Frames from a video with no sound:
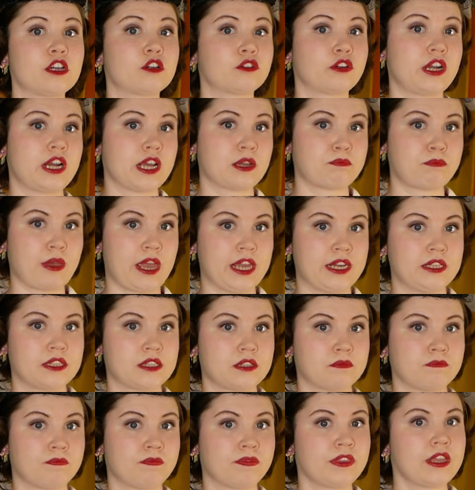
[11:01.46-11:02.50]
acrylic
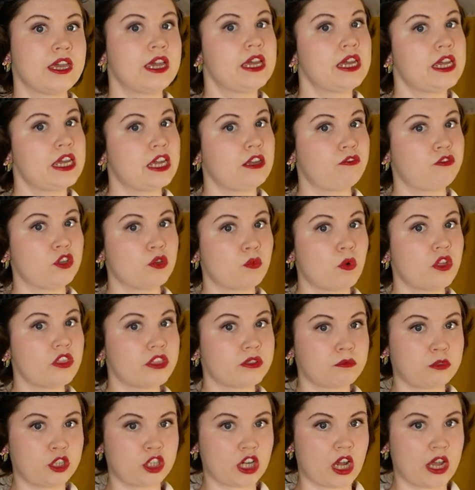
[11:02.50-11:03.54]
paint. If you want
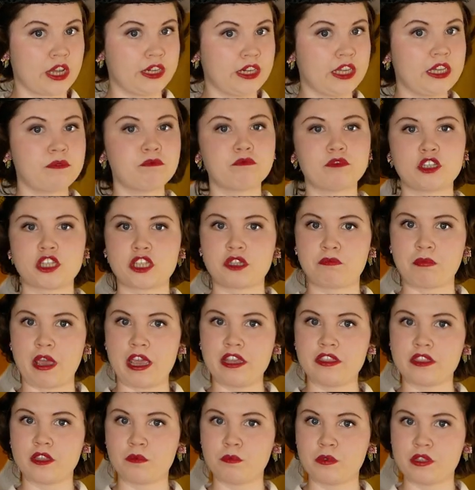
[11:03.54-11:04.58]
them shiny, just
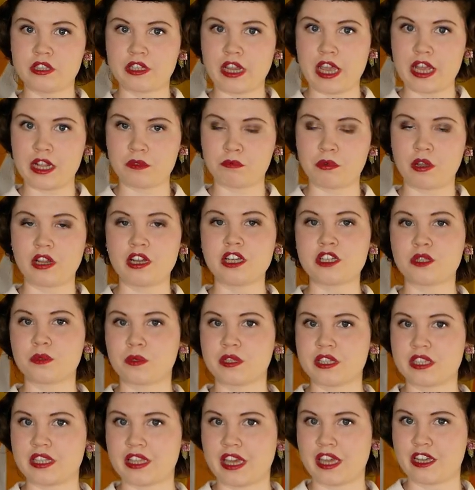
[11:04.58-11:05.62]
paint them with nail polish
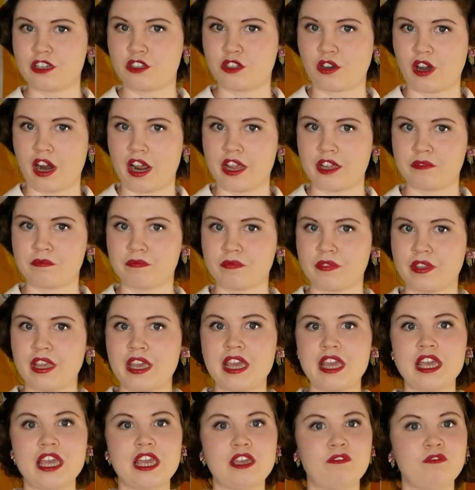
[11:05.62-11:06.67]
once they are dry.
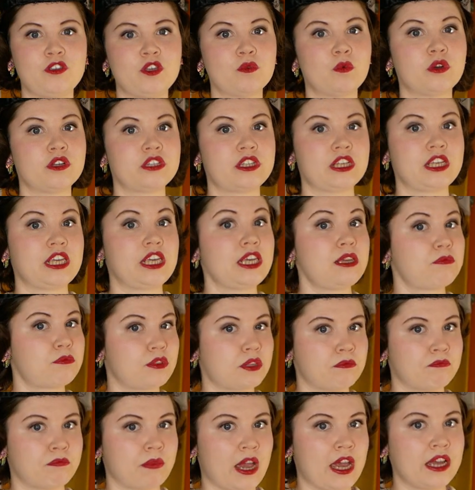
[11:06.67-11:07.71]
If you want to keep
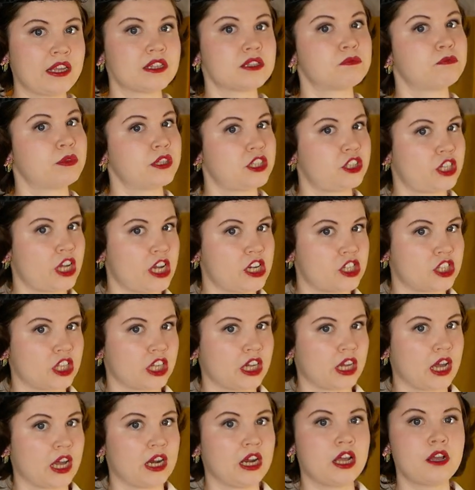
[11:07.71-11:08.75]
them matte but change the
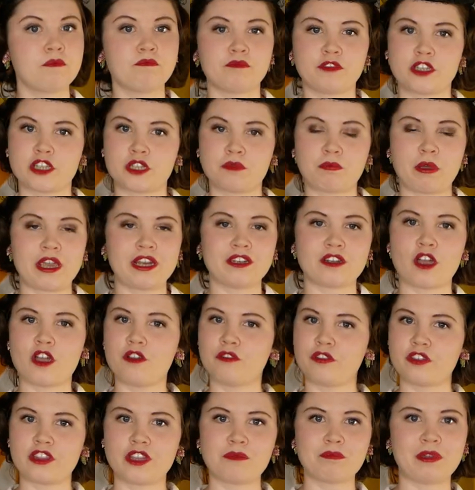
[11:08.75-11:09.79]
colour, just paint
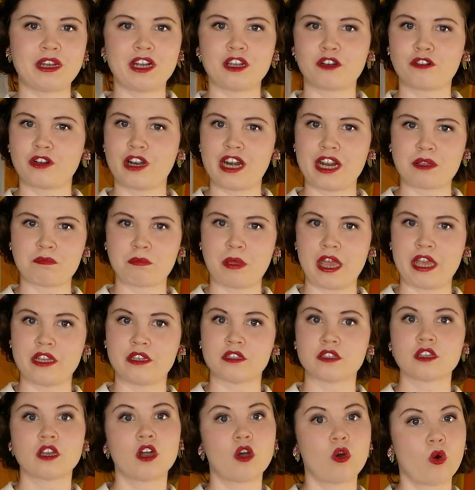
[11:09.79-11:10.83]
over them in acrylic
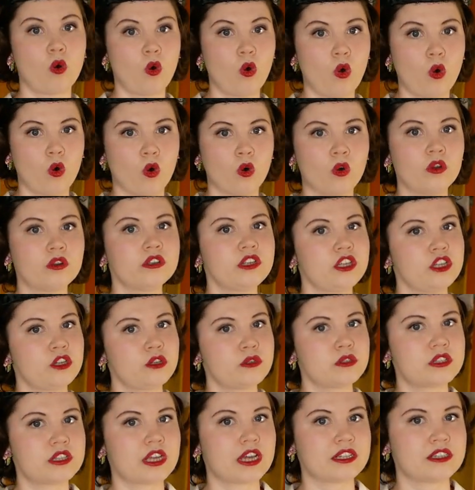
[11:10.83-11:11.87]
paint, or
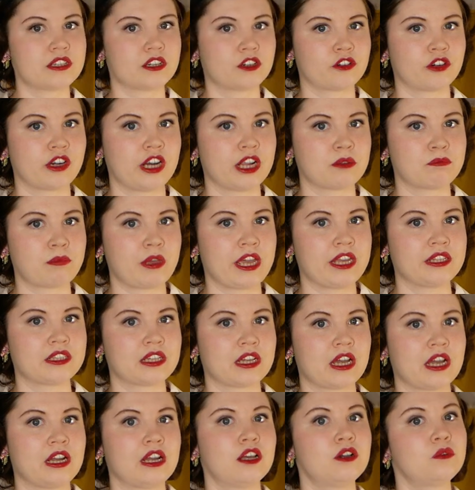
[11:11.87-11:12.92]
use that acrylic paint
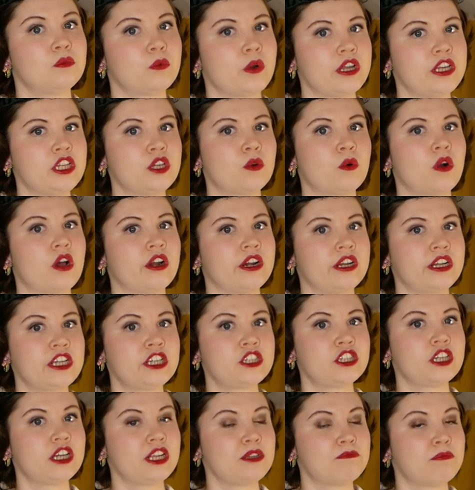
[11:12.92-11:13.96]
colour when you are
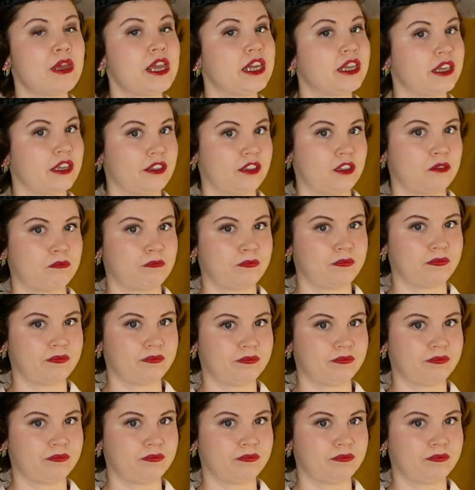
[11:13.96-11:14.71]
initially making them.